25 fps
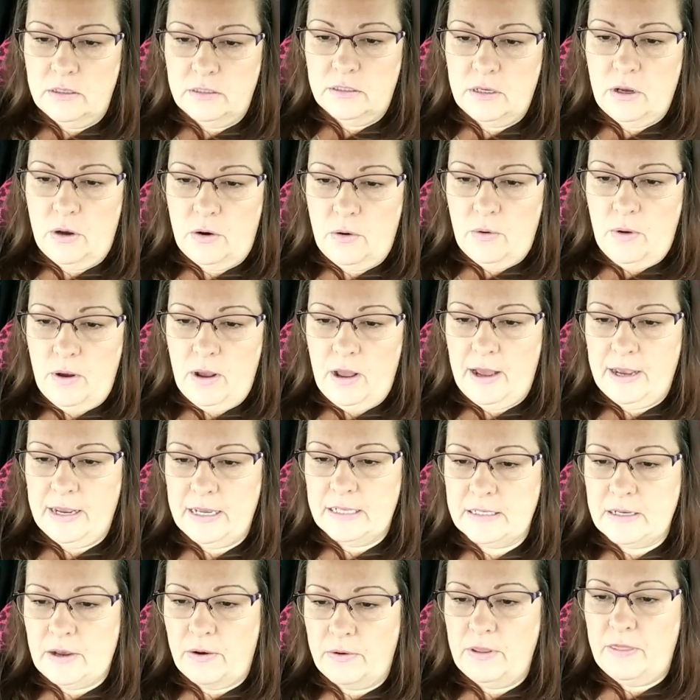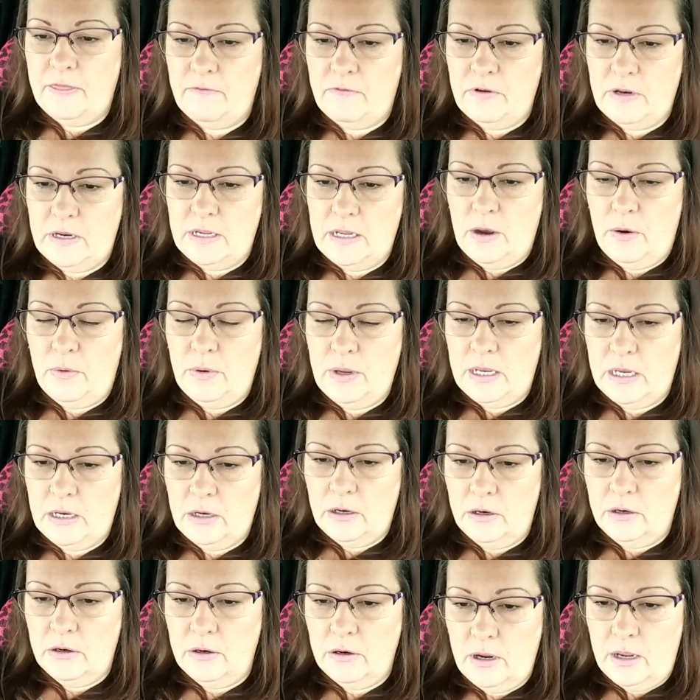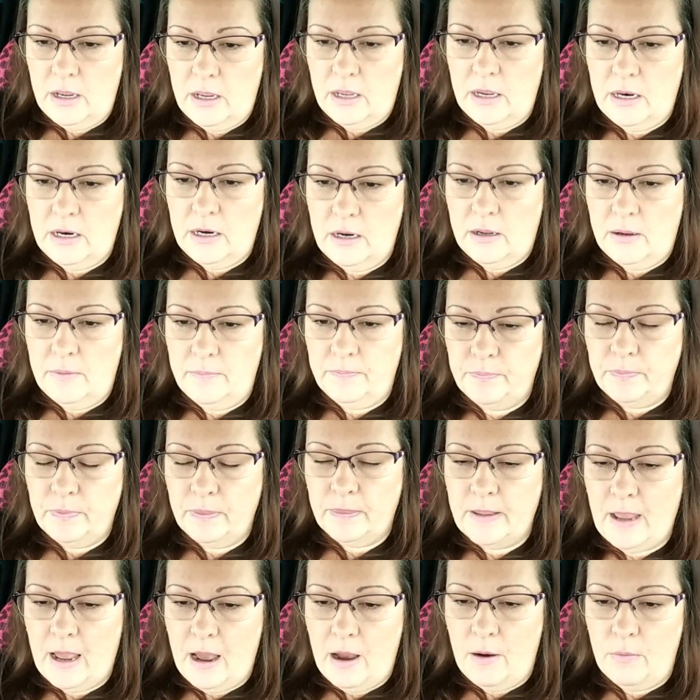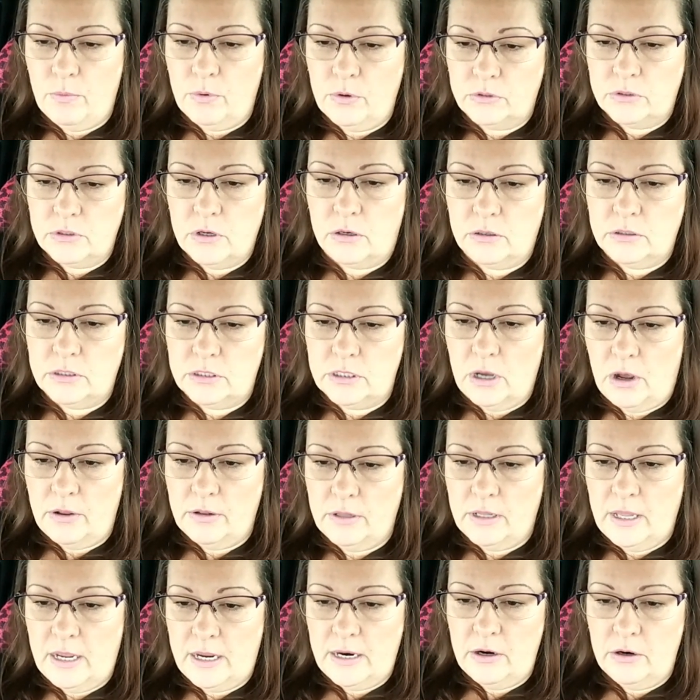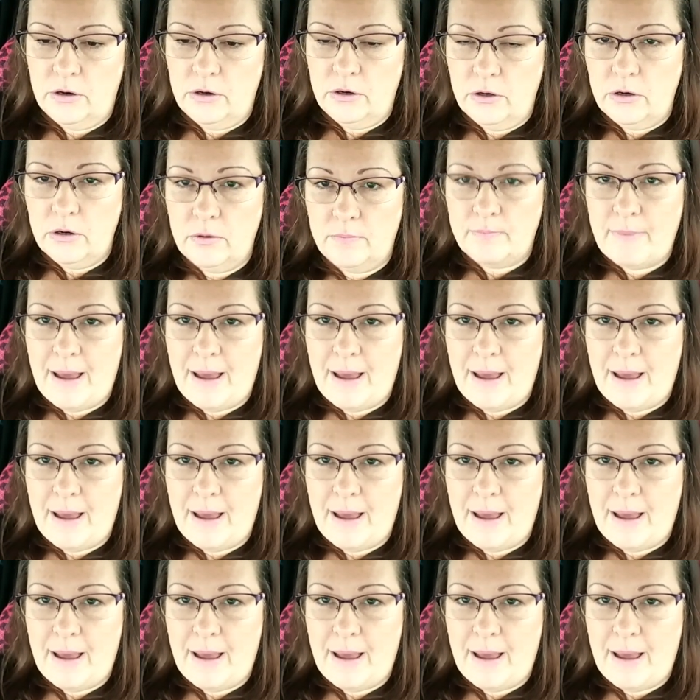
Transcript: So I guess I'll end the video here, and I will talk to y'all later.